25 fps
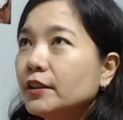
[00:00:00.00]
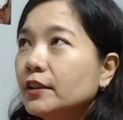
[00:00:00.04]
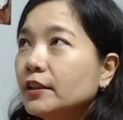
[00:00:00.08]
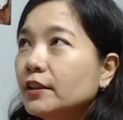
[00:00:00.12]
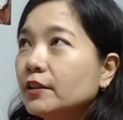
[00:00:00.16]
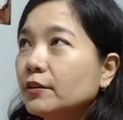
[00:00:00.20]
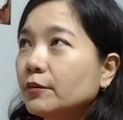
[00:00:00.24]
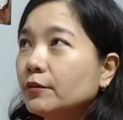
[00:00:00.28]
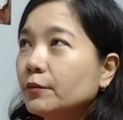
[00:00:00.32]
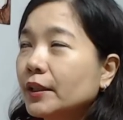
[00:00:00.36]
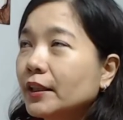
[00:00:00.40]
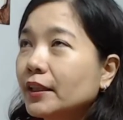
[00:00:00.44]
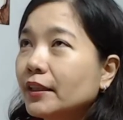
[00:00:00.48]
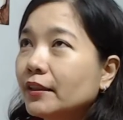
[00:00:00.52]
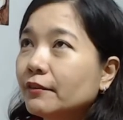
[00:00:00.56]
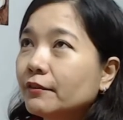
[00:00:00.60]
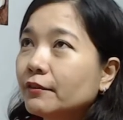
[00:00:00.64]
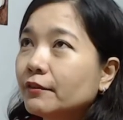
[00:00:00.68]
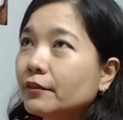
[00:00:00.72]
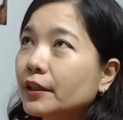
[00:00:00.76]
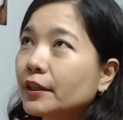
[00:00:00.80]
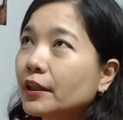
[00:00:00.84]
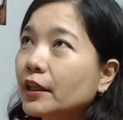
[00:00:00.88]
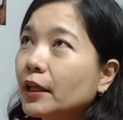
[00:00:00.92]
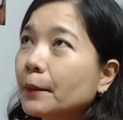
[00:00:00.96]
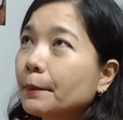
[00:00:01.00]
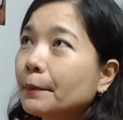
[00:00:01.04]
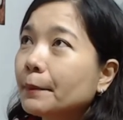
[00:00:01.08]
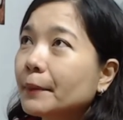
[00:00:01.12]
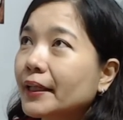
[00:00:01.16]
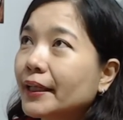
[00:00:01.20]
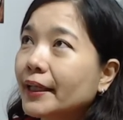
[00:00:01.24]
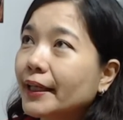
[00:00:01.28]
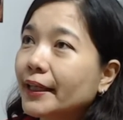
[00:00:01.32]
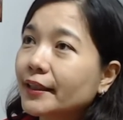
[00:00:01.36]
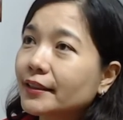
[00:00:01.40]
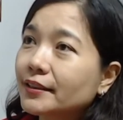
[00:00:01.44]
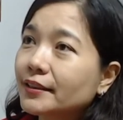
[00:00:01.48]
We we're up
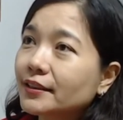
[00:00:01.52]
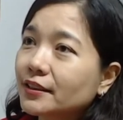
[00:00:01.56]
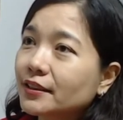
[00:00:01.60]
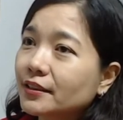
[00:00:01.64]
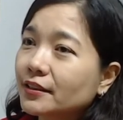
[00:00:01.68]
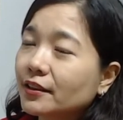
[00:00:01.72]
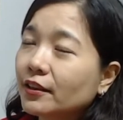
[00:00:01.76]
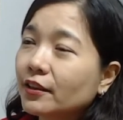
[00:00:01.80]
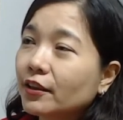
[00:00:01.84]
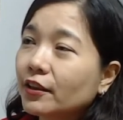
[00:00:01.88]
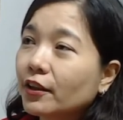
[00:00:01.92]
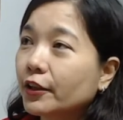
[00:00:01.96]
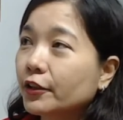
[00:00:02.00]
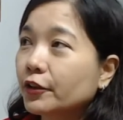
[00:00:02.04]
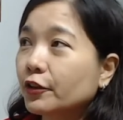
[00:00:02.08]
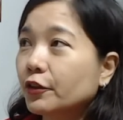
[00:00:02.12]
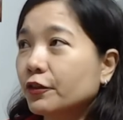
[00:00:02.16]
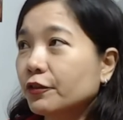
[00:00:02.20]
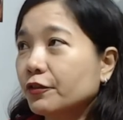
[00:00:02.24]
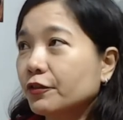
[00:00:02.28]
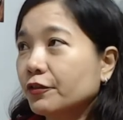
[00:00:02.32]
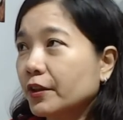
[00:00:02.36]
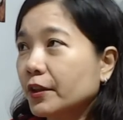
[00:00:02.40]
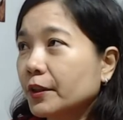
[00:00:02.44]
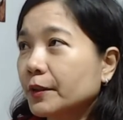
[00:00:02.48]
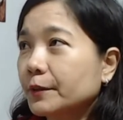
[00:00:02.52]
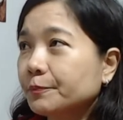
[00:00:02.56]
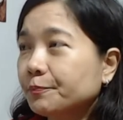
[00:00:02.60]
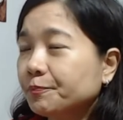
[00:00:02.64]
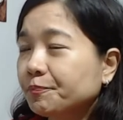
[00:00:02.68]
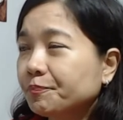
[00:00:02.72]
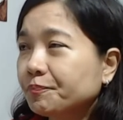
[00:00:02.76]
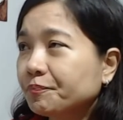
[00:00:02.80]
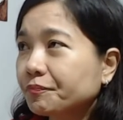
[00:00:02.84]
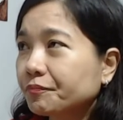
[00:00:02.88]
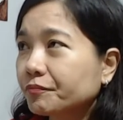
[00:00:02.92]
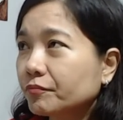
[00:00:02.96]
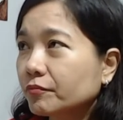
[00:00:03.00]
against a lot of um,
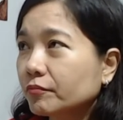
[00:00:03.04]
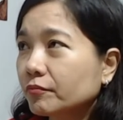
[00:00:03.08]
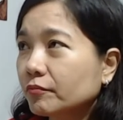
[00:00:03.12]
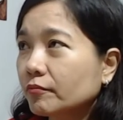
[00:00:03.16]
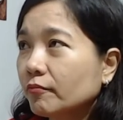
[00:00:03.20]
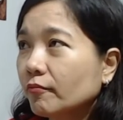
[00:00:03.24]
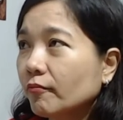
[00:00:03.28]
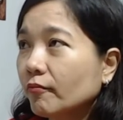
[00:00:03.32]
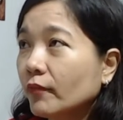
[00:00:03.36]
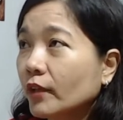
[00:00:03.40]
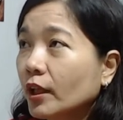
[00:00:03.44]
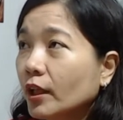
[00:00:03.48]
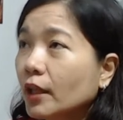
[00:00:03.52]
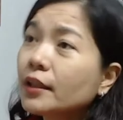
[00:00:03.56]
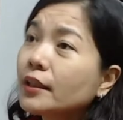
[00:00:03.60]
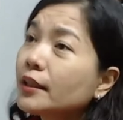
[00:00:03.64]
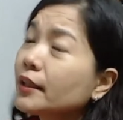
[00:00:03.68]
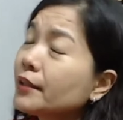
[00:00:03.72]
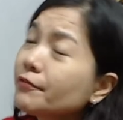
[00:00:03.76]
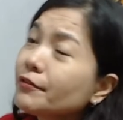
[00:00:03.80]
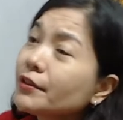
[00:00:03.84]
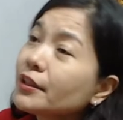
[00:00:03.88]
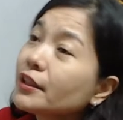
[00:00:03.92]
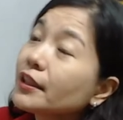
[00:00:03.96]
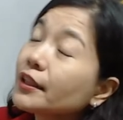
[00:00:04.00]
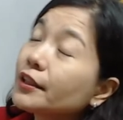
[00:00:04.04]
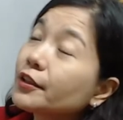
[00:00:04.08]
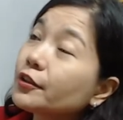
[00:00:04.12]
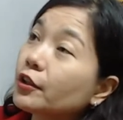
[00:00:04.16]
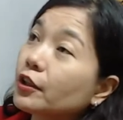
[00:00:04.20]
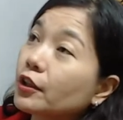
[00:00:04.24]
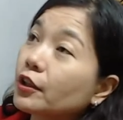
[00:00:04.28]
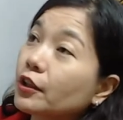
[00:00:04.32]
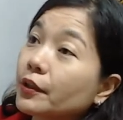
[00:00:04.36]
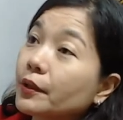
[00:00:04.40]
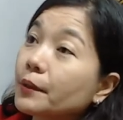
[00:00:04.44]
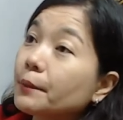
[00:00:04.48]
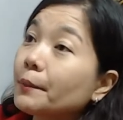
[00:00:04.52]
and even
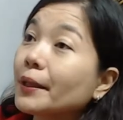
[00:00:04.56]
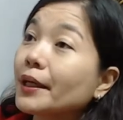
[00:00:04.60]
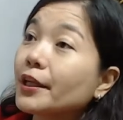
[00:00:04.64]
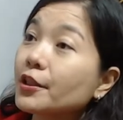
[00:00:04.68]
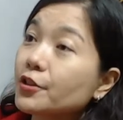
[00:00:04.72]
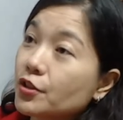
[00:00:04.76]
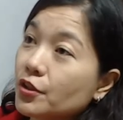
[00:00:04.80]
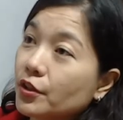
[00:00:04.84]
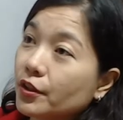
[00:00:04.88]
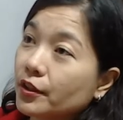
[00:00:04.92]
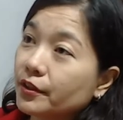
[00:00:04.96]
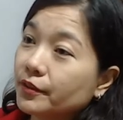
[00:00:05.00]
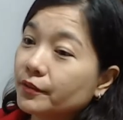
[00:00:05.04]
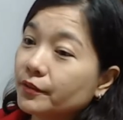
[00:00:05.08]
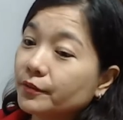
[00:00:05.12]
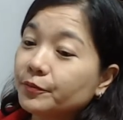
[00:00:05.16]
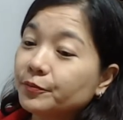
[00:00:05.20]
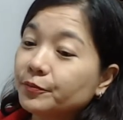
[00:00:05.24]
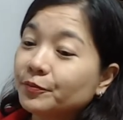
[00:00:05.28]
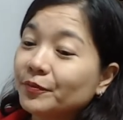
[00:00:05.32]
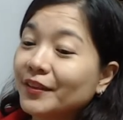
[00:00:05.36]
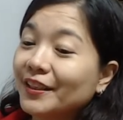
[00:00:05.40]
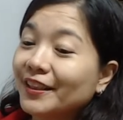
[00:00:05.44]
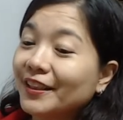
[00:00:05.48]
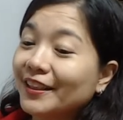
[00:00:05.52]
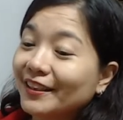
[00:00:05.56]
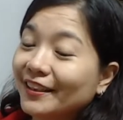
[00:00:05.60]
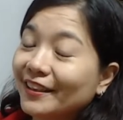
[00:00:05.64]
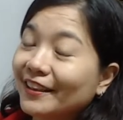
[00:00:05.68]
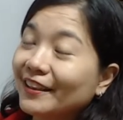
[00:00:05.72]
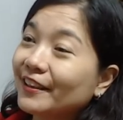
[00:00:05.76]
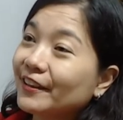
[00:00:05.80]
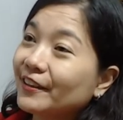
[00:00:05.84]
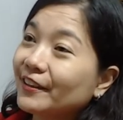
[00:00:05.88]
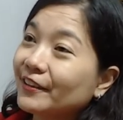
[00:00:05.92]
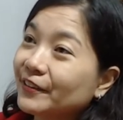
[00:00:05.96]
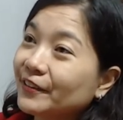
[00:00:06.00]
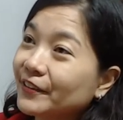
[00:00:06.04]
ano cremation.
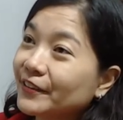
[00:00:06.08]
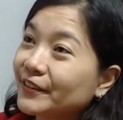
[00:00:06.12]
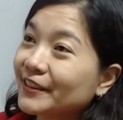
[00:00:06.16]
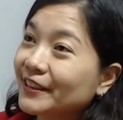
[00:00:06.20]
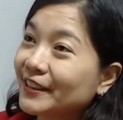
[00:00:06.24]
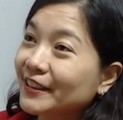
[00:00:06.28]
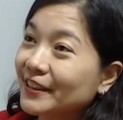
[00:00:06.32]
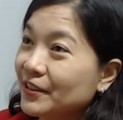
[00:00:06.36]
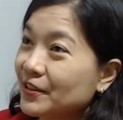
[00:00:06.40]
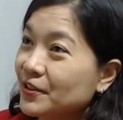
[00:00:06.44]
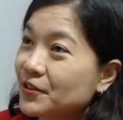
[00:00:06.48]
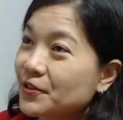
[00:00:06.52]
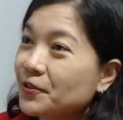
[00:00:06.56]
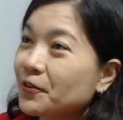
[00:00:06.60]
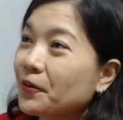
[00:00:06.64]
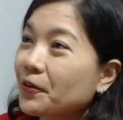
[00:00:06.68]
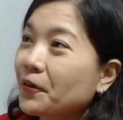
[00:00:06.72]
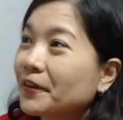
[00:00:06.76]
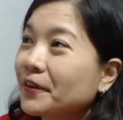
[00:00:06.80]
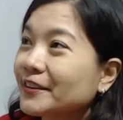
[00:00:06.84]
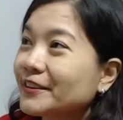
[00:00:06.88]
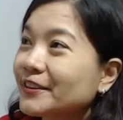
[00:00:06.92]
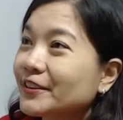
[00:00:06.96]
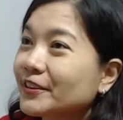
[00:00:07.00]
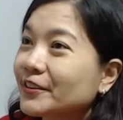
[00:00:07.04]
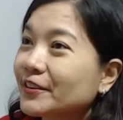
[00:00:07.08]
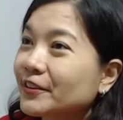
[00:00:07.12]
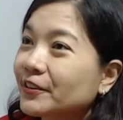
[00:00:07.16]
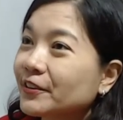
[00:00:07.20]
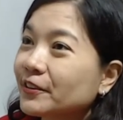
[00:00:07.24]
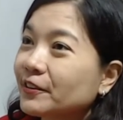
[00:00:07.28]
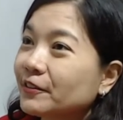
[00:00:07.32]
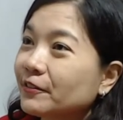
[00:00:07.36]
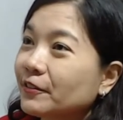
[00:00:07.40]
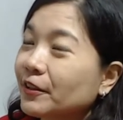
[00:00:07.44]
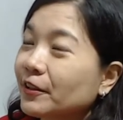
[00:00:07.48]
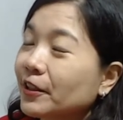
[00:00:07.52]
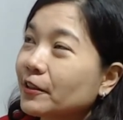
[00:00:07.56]
Uh, there's an issue
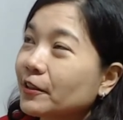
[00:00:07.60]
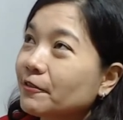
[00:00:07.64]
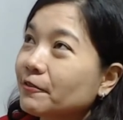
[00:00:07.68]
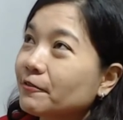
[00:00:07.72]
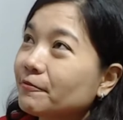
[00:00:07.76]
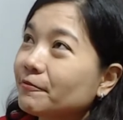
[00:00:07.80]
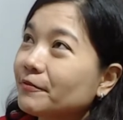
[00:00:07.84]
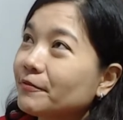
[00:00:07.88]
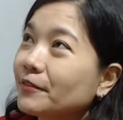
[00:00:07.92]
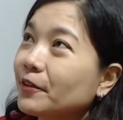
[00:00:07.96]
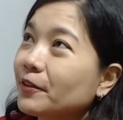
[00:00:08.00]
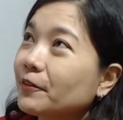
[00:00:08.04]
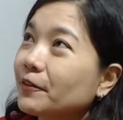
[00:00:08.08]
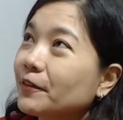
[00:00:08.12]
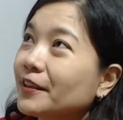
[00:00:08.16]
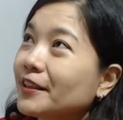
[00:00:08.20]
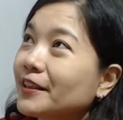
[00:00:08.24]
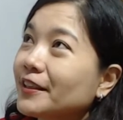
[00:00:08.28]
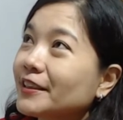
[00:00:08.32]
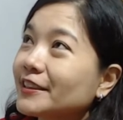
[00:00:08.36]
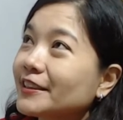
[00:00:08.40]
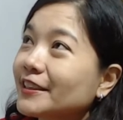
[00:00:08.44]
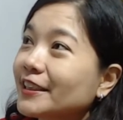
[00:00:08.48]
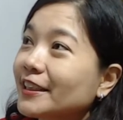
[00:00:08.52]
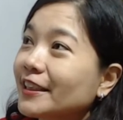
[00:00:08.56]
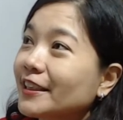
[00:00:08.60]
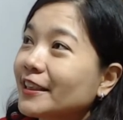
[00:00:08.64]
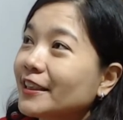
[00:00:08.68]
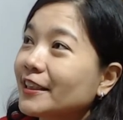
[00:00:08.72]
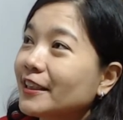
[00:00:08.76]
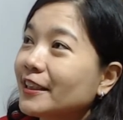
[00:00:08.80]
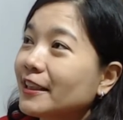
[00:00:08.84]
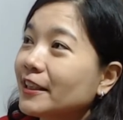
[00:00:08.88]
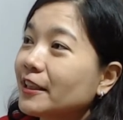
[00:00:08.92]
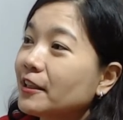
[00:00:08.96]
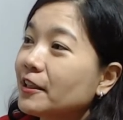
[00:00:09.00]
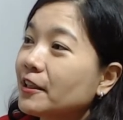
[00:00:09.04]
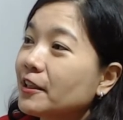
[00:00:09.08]
also, like there was
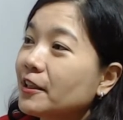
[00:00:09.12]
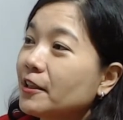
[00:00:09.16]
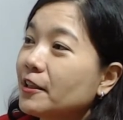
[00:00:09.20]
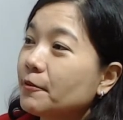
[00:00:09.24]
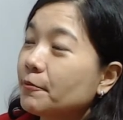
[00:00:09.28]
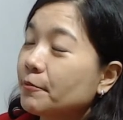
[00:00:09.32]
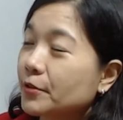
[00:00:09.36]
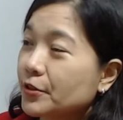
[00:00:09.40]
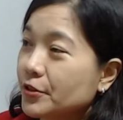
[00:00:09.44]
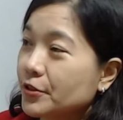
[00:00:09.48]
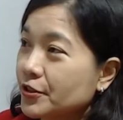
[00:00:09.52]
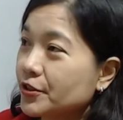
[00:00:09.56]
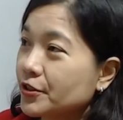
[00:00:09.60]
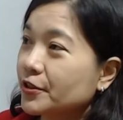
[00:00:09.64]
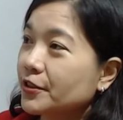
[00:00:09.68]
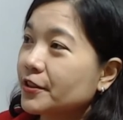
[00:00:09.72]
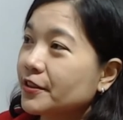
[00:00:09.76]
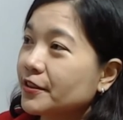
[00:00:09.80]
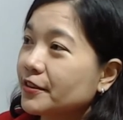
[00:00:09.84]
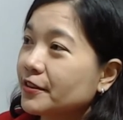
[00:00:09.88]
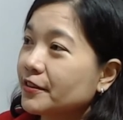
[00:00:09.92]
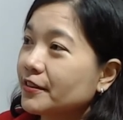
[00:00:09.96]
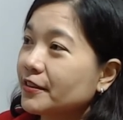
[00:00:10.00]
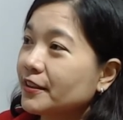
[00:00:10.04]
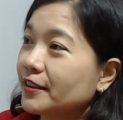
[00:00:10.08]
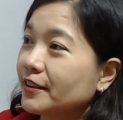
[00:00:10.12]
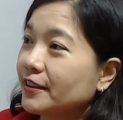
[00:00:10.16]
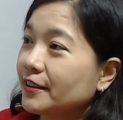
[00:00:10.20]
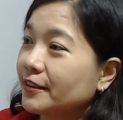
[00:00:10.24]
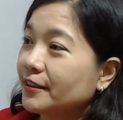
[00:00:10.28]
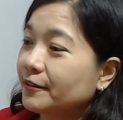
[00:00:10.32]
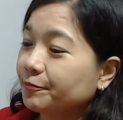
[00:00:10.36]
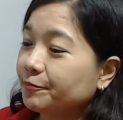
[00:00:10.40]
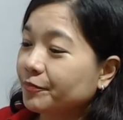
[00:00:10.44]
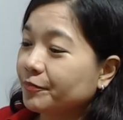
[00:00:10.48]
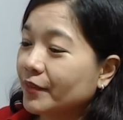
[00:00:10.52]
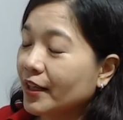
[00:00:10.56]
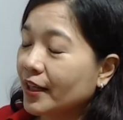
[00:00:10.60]
a person
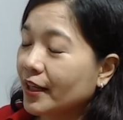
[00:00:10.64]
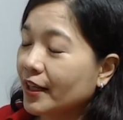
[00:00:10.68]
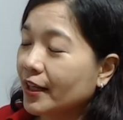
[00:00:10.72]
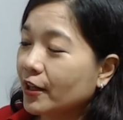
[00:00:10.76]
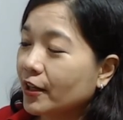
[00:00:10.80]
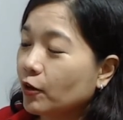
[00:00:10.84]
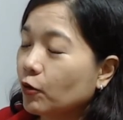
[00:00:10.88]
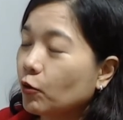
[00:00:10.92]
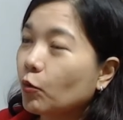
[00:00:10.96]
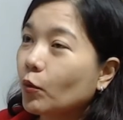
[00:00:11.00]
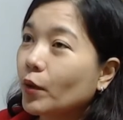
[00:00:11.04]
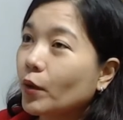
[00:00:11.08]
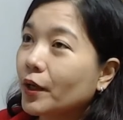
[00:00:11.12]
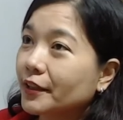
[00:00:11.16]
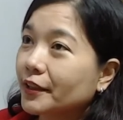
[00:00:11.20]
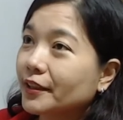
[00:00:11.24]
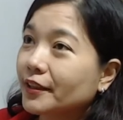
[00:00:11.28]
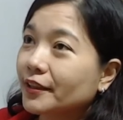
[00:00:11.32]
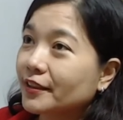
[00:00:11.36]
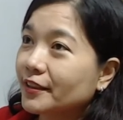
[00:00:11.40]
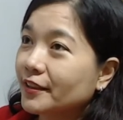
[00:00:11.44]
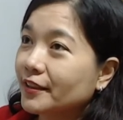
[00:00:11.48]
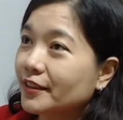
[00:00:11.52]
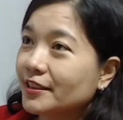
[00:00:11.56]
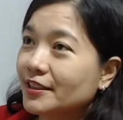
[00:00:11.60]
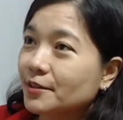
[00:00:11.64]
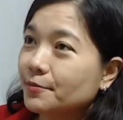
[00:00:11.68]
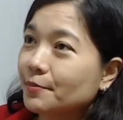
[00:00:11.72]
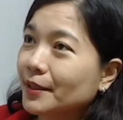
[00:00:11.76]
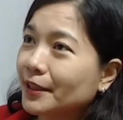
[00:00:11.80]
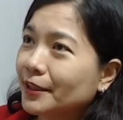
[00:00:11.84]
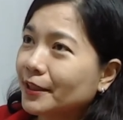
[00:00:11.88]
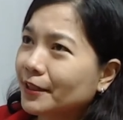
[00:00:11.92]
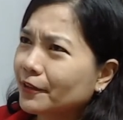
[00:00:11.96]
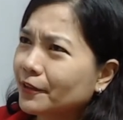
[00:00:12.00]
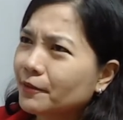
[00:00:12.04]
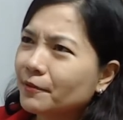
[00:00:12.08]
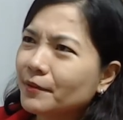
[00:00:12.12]
na who wanted his
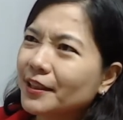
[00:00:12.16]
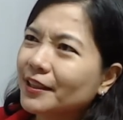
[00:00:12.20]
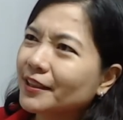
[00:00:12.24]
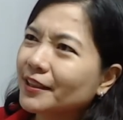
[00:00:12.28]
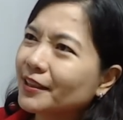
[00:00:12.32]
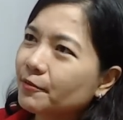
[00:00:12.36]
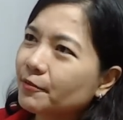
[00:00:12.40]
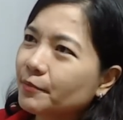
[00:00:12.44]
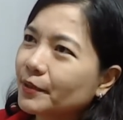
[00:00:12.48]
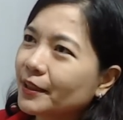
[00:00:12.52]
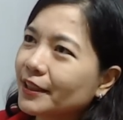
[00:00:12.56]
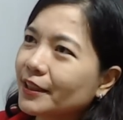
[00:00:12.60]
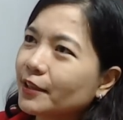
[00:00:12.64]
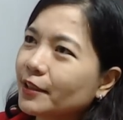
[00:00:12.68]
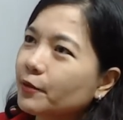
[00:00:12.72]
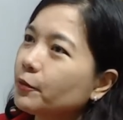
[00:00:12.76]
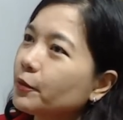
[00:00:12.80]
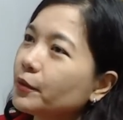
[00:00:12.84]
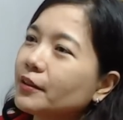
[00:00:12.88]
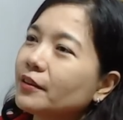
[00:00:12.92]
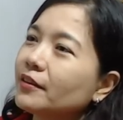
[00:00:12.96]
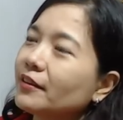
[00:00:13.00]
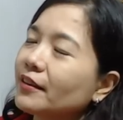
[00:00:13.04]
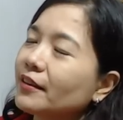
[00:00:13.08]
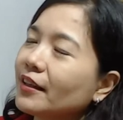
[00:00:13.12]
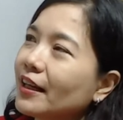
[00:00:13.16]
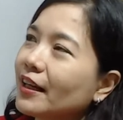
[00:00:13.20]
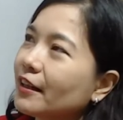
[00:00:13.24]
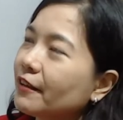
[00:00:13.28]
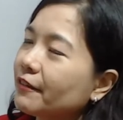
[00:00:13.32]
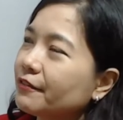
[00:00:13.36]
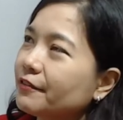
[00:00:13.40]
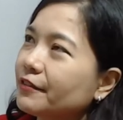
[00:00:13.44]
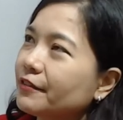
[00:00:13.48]
pet cremated, but they wouldn't uh-huh.